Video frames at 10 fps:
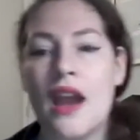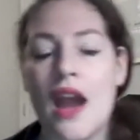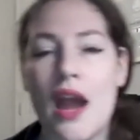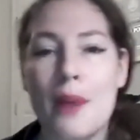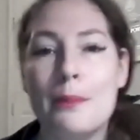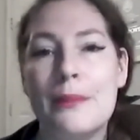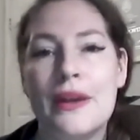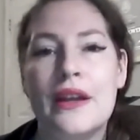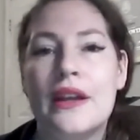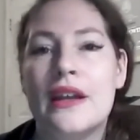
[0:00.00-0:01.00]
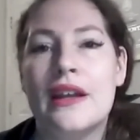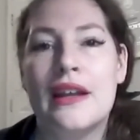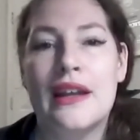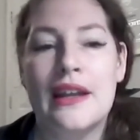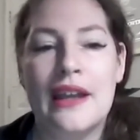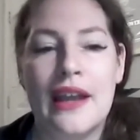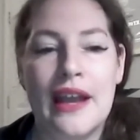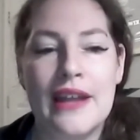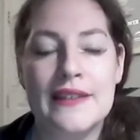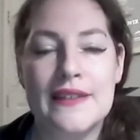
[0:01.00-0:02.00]
And
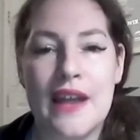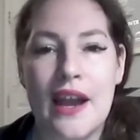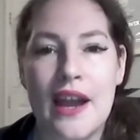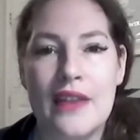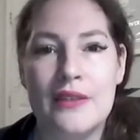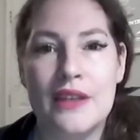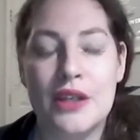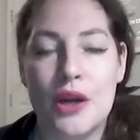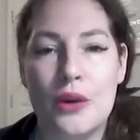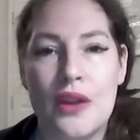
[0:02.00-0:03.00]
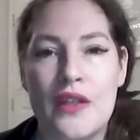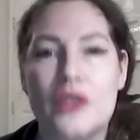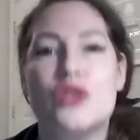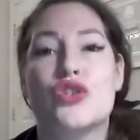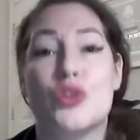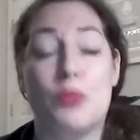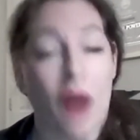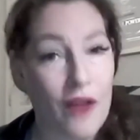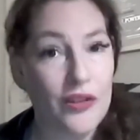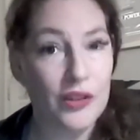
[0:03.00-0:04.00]
then use your
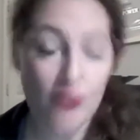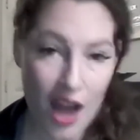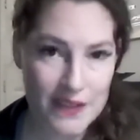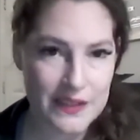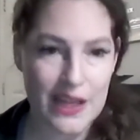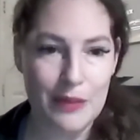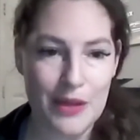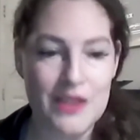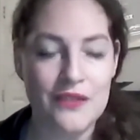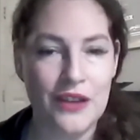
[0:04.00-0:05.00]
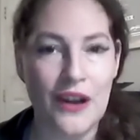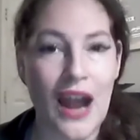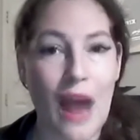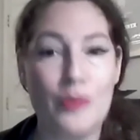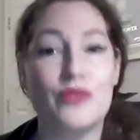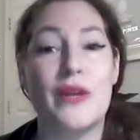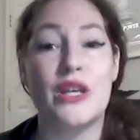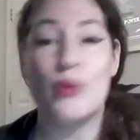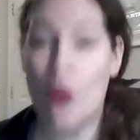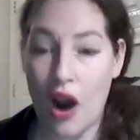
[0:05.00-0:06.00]
profit and loss statement to figure out how much money
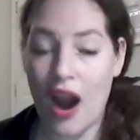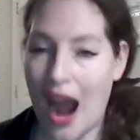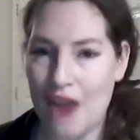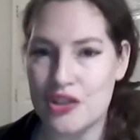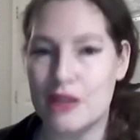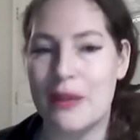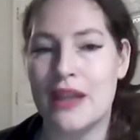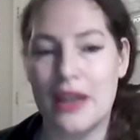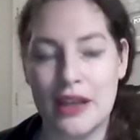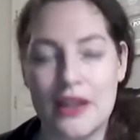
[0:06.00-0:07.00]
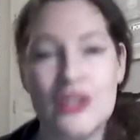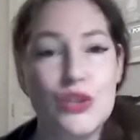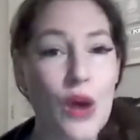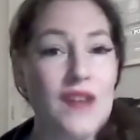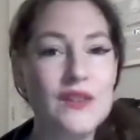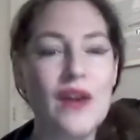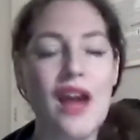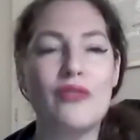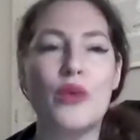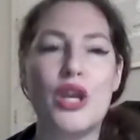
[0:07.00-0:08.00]
you are actually making. Because you also
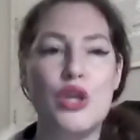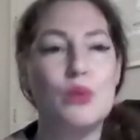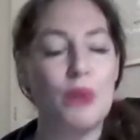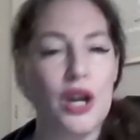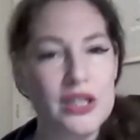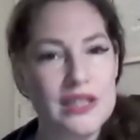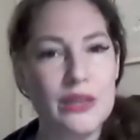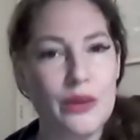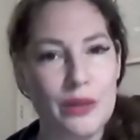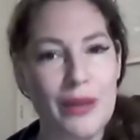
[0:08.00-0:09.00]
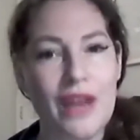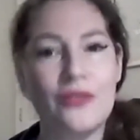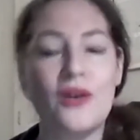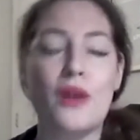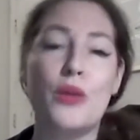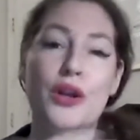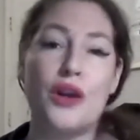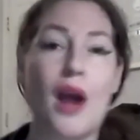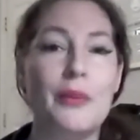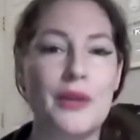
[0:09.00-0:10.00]
have what you personally want to pay for and what your
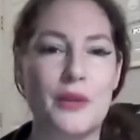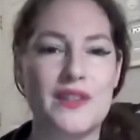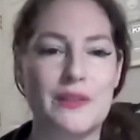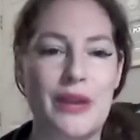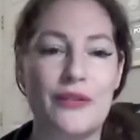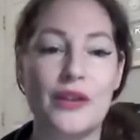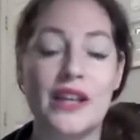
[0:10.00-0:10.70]
company wants to pay for.